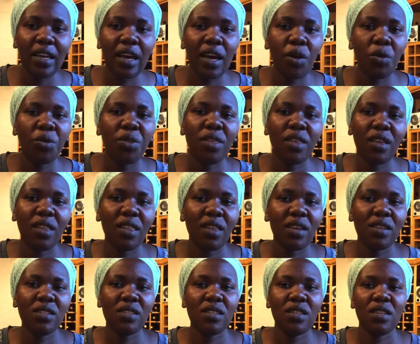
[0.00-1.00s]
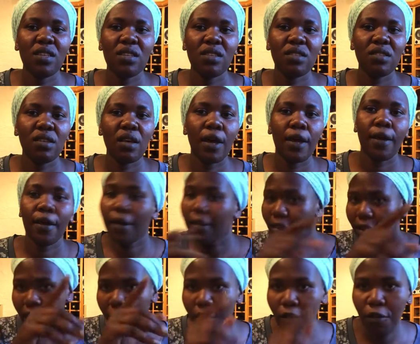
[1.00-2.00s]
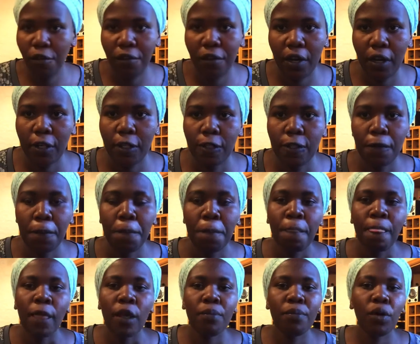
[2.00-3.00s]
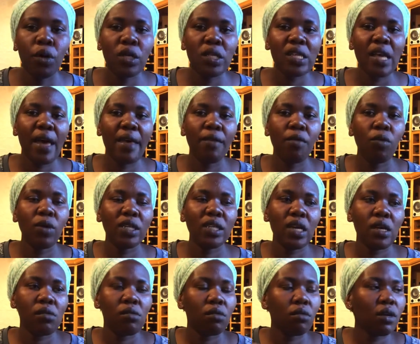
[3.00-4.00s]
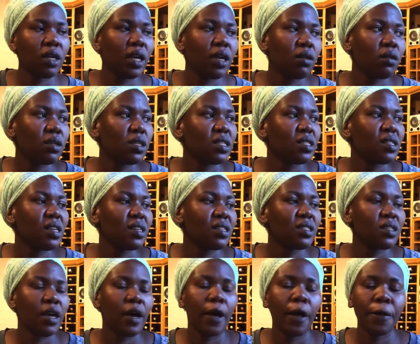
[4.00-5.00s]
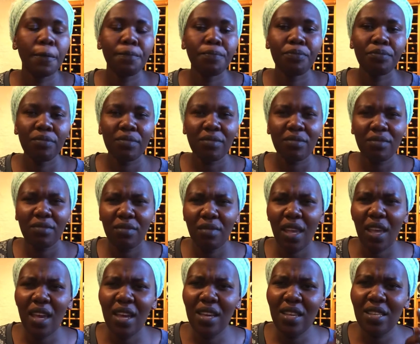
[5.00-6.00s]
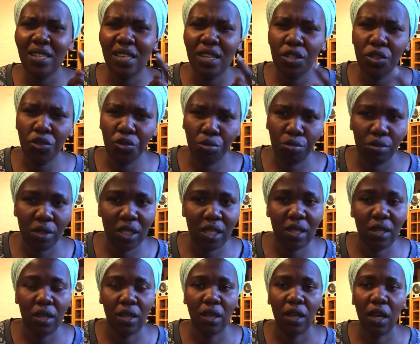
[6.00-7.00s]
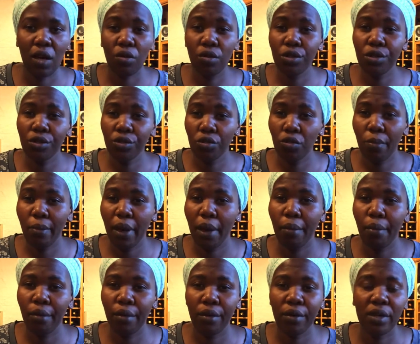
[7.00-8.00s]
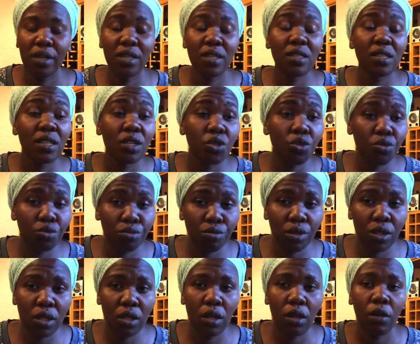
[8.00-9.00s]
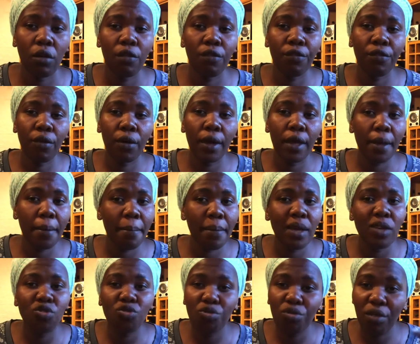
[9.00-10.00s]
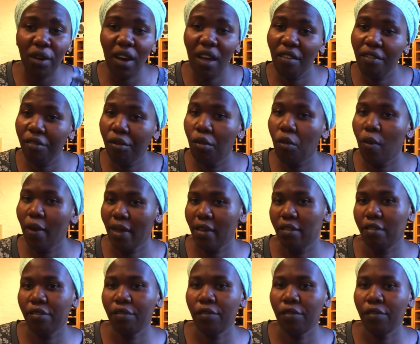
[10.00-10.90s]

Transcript: I would think that he is another girlfriend, because what I know is that it's a duty, according to Bible, it's a duty for a man to love your wife.